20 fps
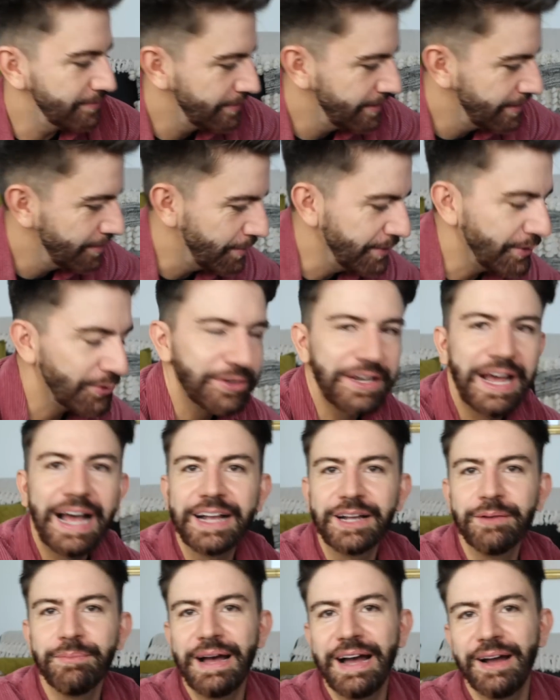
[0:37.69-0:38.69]
We're not gonna
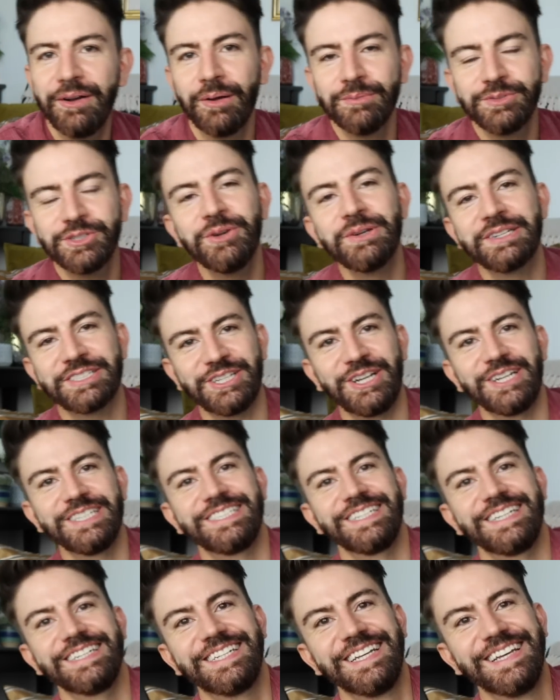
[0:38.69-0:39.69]
hang about, I'm too
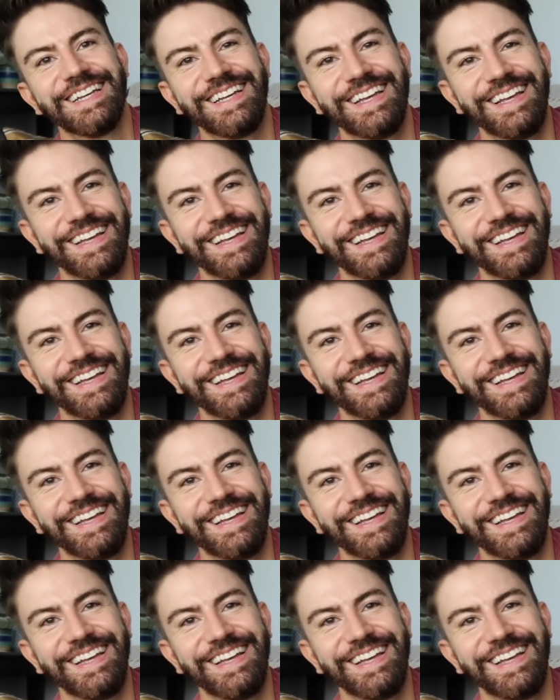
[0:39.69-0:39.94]
excited.